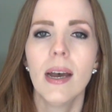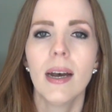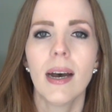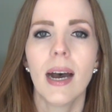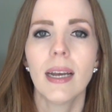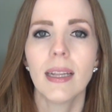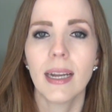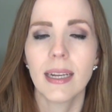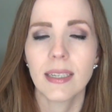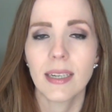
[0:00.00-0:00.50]

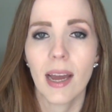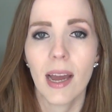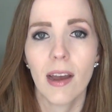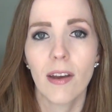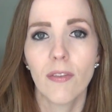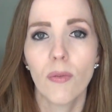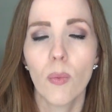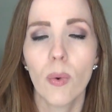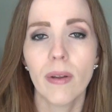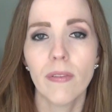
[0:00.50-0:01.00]
I like to
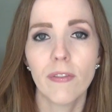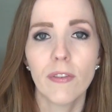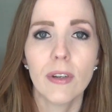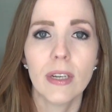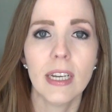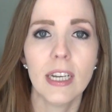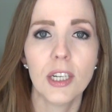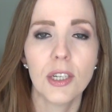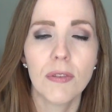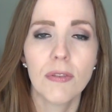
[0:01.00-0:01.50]
have one for
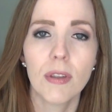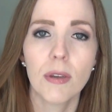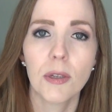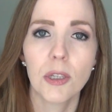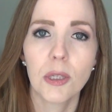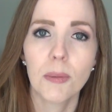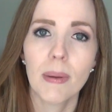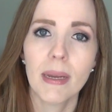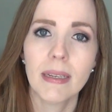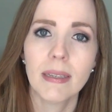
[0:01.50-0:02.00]
each of
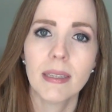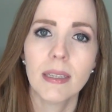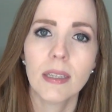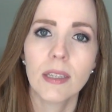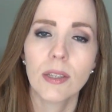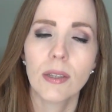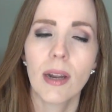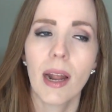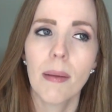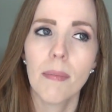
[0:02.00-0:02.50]
those spaces
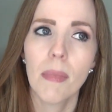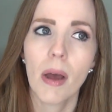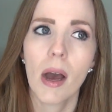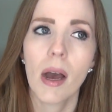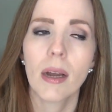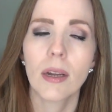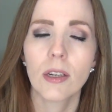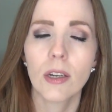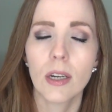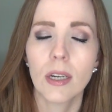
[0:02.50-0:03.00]
so that I'm
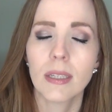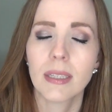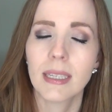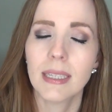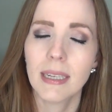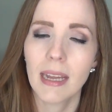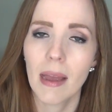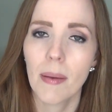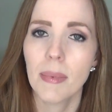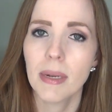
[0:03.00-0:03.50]
not
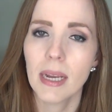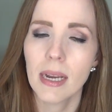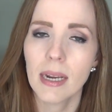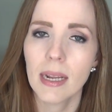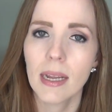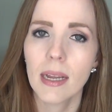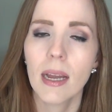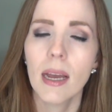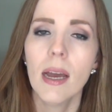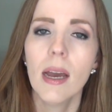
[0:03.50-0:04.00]

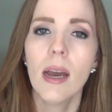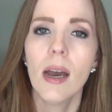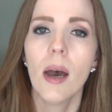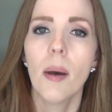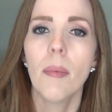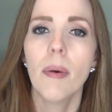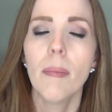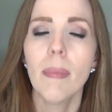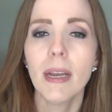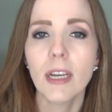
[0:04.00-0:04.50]
cross-contaminating.
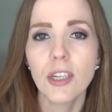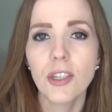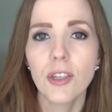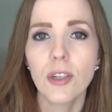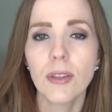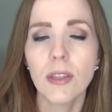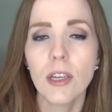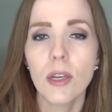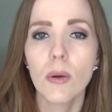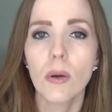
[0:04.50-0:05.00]
But make
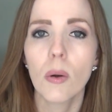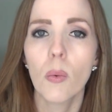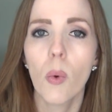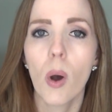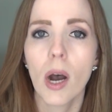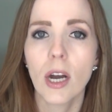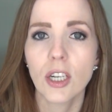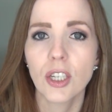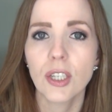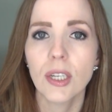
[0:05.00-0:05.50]
sure that you are
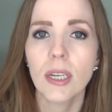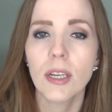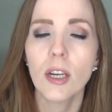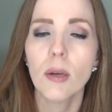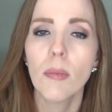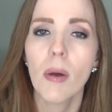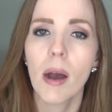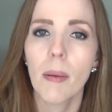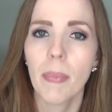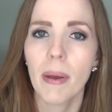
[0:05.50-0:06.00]
washing your
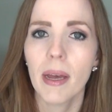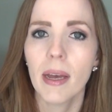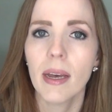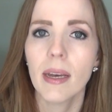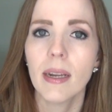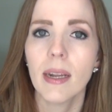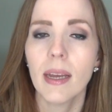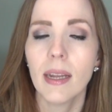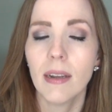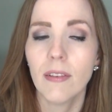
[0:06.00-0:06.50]
mop
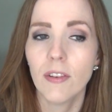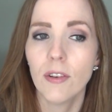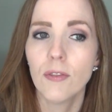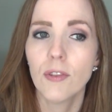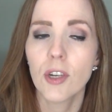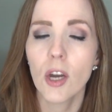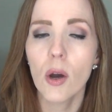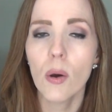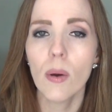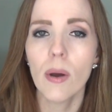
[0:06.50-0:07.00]
head, and if you
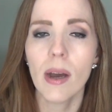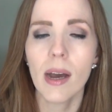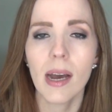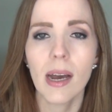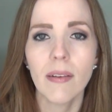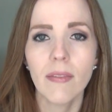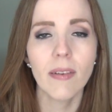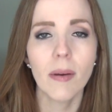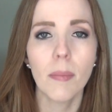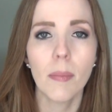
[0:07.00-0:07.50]
don't
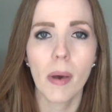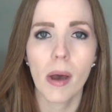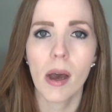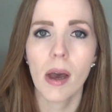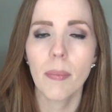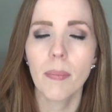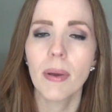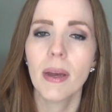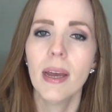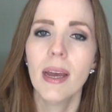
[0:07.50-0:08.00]
have a
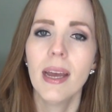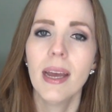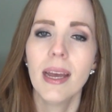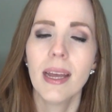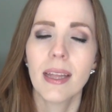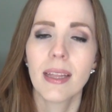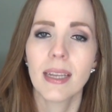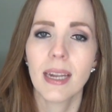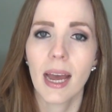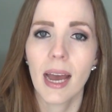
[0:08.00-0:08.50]
mop
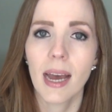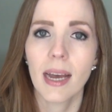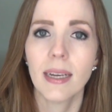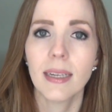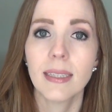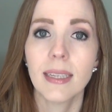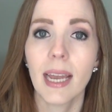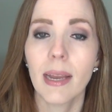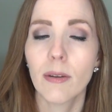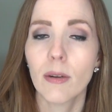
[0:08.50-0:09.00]
that
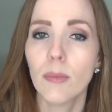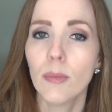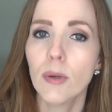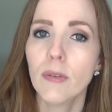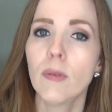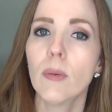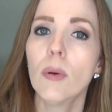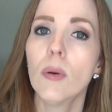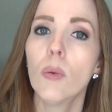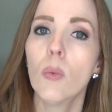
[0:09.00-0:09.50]
has a
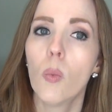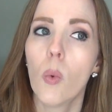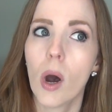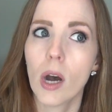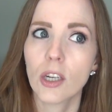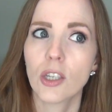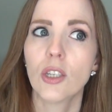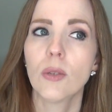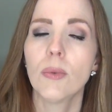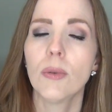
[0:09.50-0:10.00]
removable,
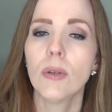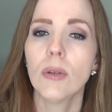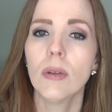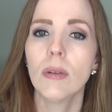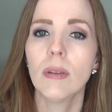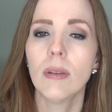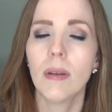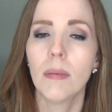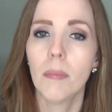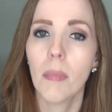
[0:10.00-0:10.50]

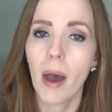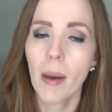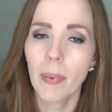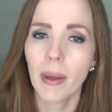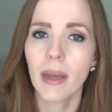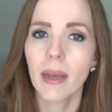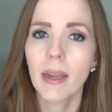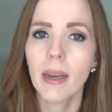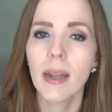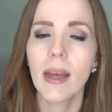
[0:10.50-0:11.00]
washable mop
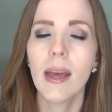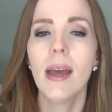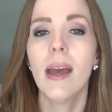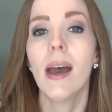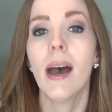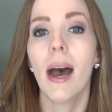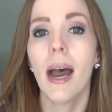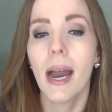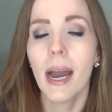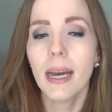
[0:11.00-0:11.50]
head,
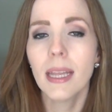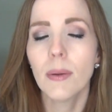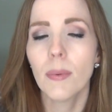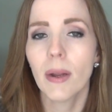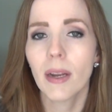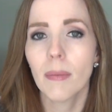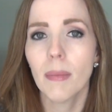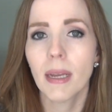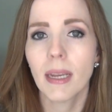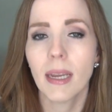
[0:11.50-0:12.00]
I highly
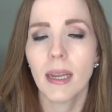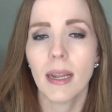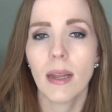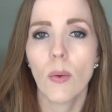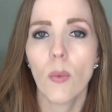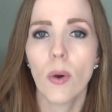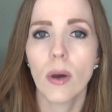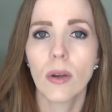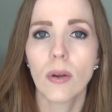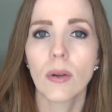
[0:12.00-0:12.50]
recommend getting
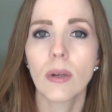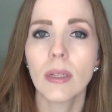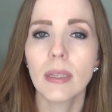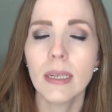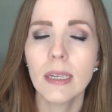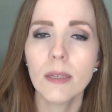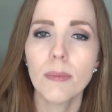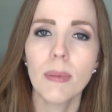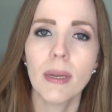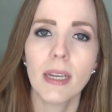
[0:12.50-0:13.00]
one, or at
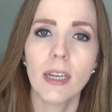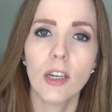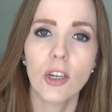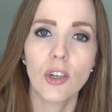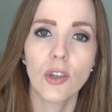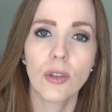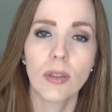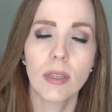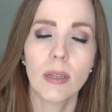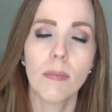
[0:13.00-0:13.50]
least making
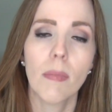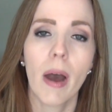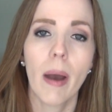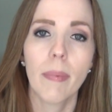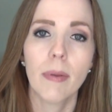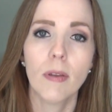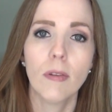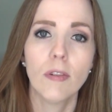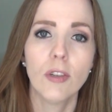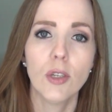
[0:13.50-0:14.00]
sure that the
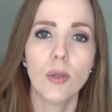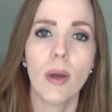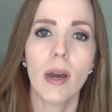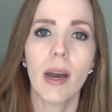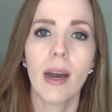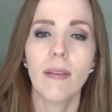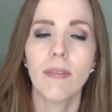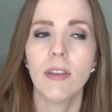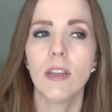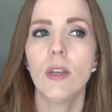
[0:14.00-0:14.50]
mop you do
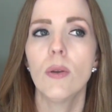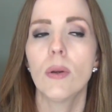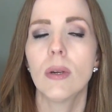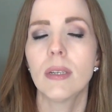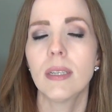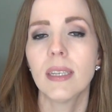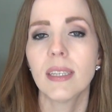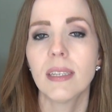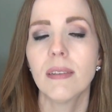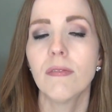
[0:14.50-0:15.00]
have, that you are
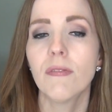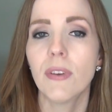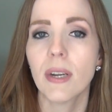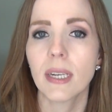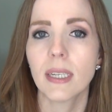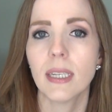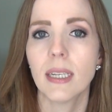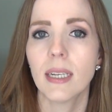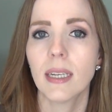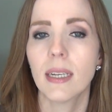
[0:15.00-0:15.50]

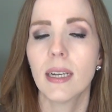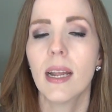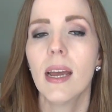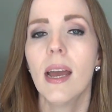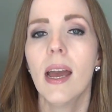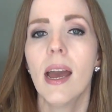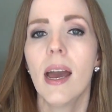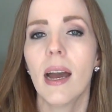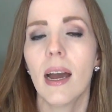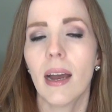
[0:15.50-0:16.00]
disinfecting it
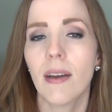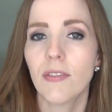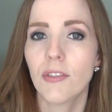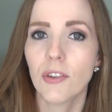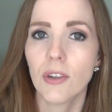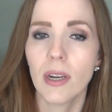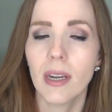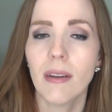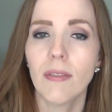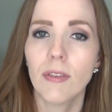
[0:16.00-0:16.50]

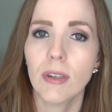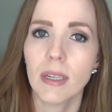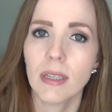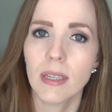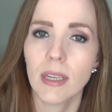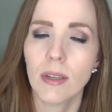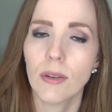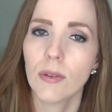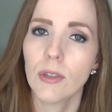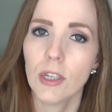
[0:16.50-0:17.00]
after every
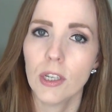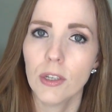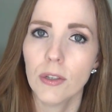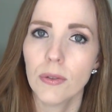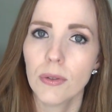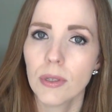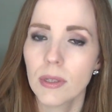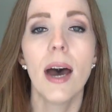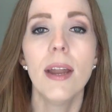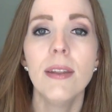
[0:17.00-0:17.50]
single
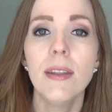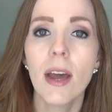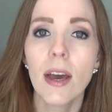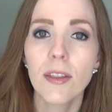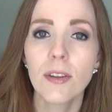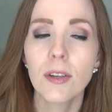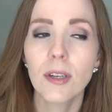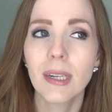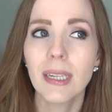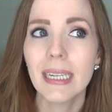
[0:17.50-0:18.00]
use.
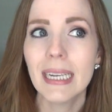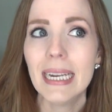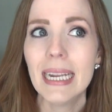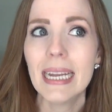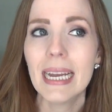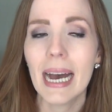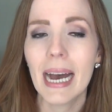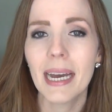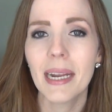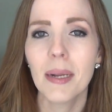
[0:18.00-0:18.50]
Another
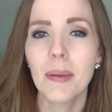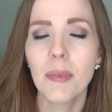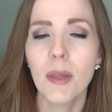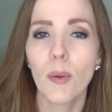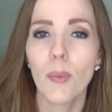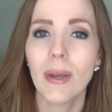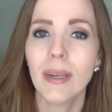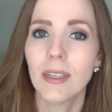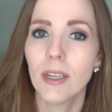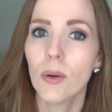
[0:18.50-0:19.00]
cleaning item
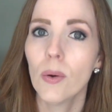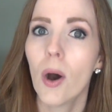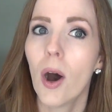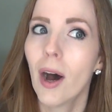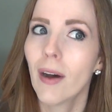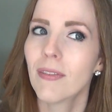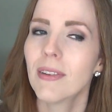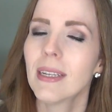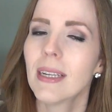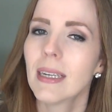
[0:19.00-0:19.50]
that we don't
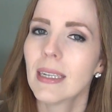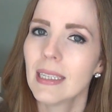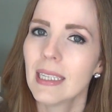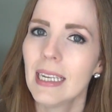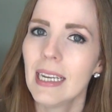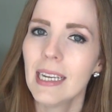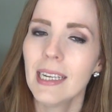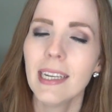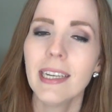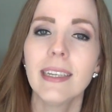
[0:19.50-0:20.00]
often
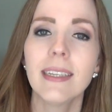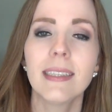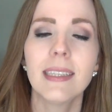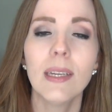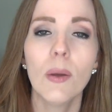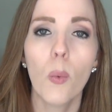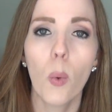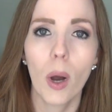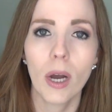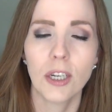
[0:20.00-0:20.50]
clean is
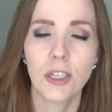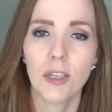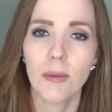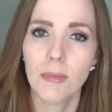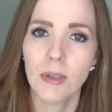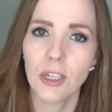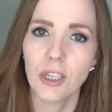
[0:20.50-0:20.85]
the washing